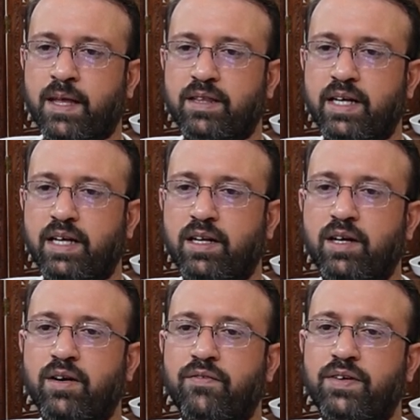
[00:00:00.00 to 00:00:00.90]
Then
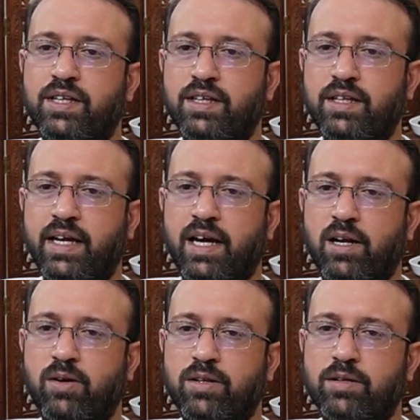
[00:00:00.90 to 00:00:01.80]
within the
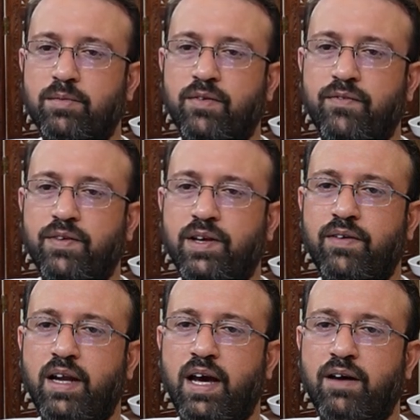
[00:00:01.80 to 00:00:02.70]
algorithm, we
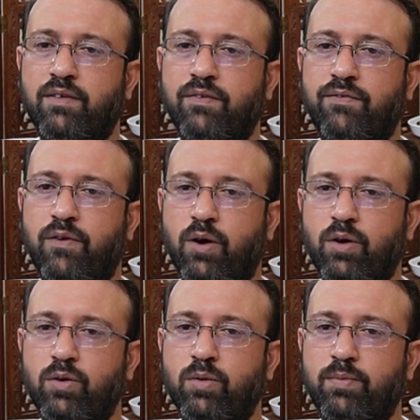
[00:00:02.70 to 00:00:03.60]
will have a for
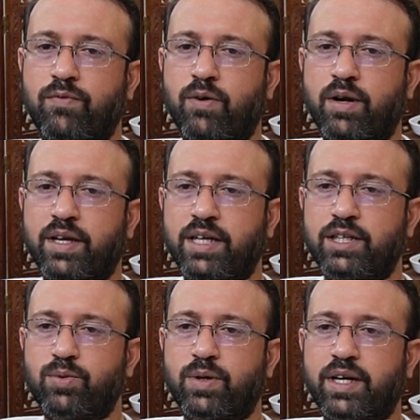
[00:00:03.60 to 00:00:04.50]
loop for
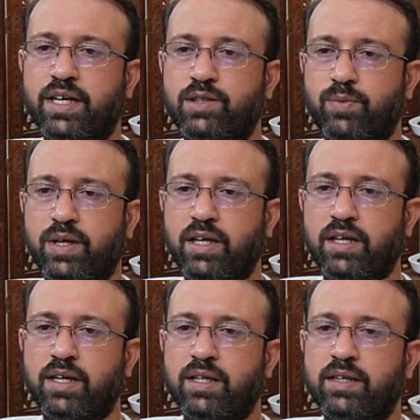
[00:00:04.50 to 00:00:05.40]
each vertex V
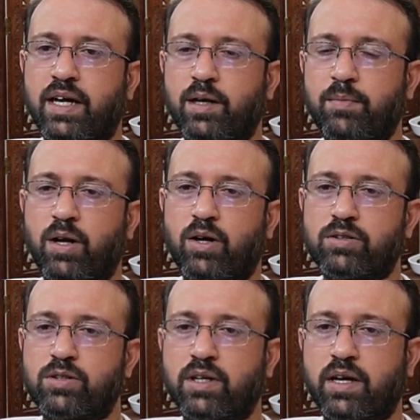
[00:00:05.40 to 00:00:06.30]
that
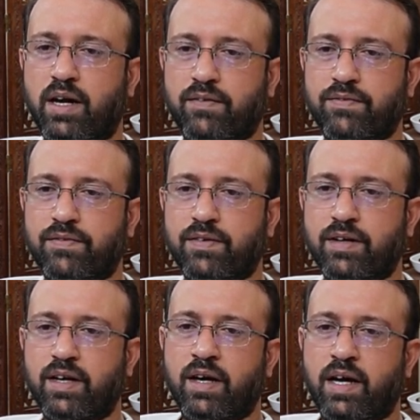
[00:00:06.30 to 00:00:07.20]
belongs to the graph.
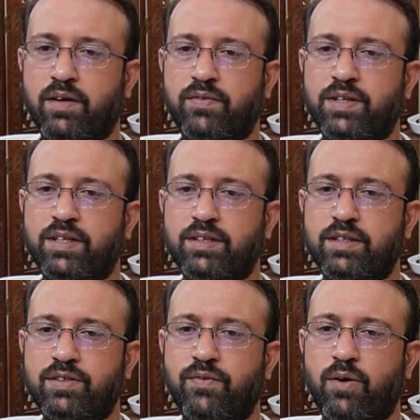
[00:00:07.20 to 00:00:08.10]
And within
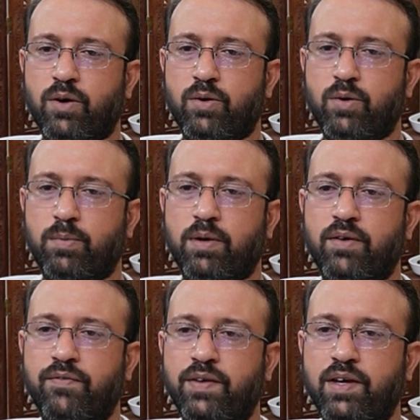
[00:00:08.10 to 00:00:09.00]
this for loop,
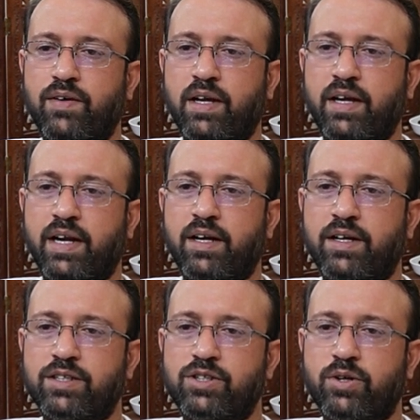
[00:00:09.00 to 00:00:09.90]
we will create
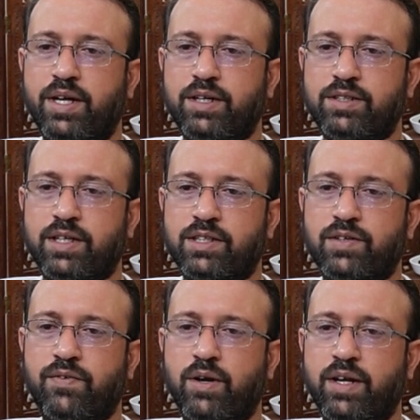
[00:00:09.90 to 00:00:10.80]
disjoint sets
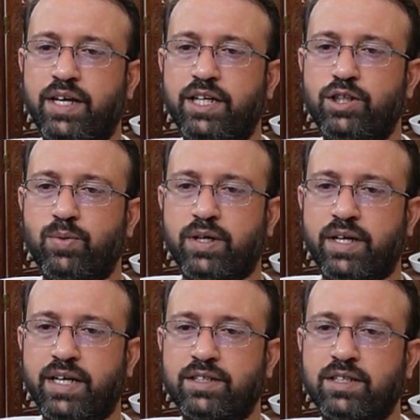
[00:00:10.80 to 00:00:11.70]
for each
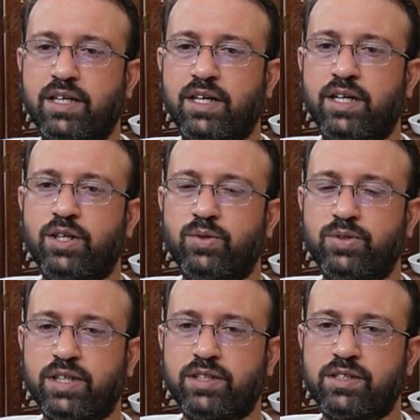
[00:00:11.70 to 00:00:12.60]
vertex
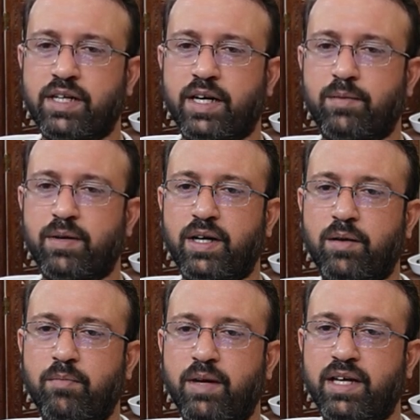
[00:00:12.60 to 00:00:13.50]
using the statement
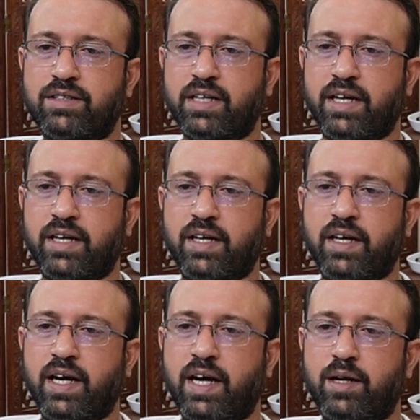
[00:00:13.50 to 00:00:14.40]
makeSet,
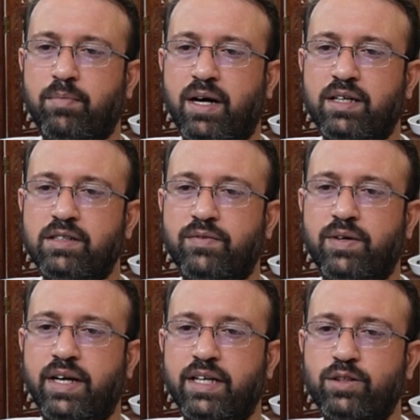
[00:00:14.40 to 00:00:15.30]
and pass the
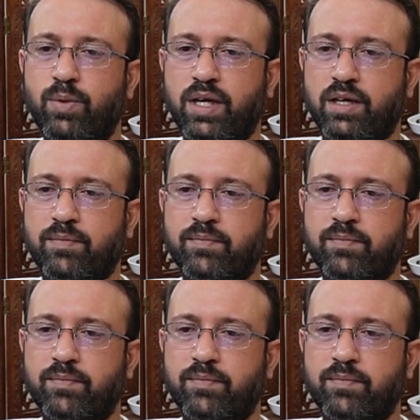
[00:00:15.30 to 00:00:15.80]
vertex v.